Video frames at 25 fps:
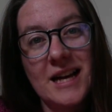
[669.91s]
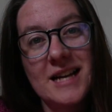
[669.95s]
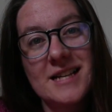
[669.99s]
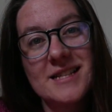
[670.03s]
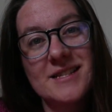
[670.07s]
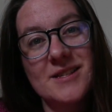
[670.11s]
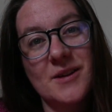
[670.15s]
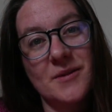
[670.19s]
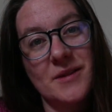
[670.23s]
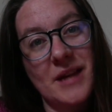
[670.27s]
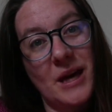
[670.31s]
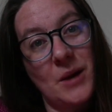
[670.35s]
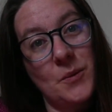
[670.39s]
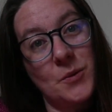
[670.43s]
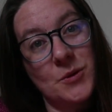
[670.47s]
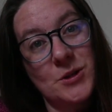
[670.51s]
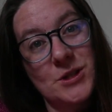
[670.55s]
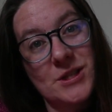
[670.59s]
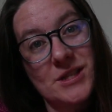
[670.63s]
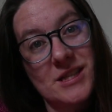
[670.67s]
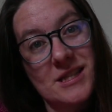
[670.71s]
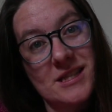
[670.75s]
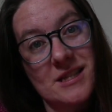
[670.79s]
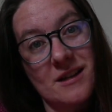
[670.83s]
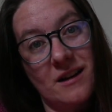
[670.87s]
so they
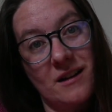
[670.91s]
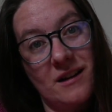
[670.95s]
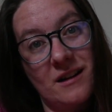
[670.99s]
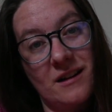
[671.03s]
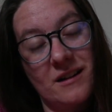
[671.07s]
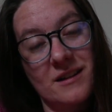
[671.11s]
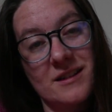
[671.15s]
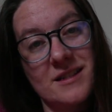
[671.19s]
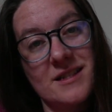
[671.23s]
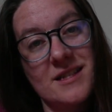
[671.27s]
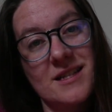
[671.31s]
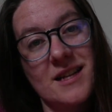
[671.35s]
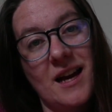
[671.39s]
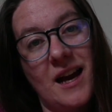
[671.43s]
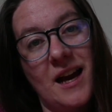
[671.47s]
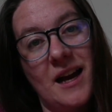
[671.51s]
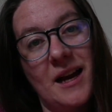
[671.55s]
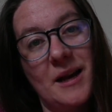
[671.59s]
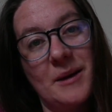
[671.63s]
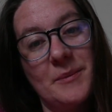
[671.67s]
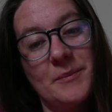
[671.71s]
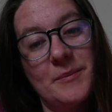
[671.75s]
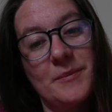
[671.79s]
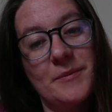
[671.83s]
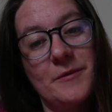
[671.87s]
wouldn't start
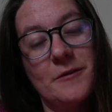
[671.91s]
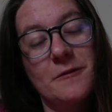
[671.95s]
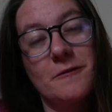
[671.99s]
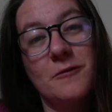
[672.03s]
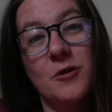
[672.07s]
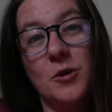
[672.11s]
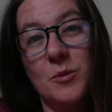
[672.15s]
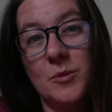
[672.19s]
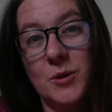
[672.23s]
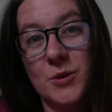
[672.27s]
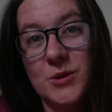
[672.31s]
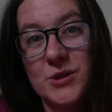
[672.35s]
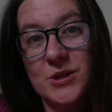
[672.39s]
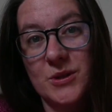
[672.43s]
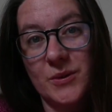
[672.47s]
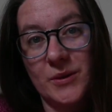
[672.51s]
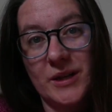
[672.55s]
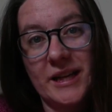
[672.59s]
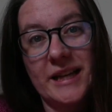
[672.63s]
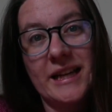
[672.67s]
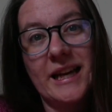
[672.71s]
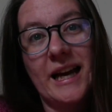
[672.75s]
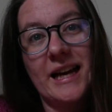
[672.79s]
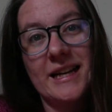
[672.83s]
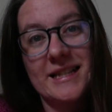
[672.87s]
um, formal
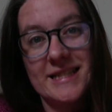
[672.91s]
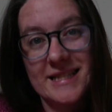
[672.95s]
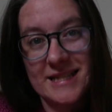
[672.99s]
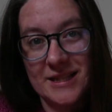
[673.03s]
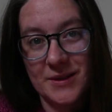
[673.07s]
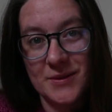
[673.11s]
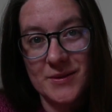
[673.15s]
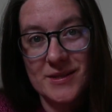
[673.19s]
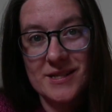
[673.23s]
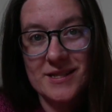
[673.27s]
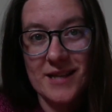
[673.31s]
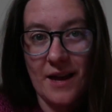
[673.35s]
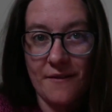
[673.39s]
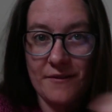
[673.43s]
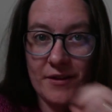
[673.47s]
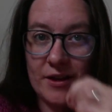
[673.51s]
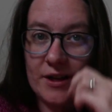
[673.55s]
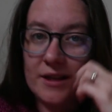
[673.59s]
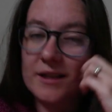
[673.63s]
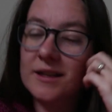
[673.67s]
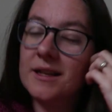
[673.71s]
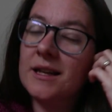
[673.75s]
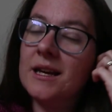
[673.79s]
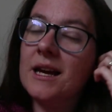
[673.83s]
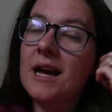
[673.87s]
schooling until
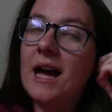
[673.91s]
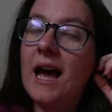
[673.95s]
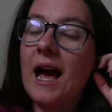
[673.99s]
seven,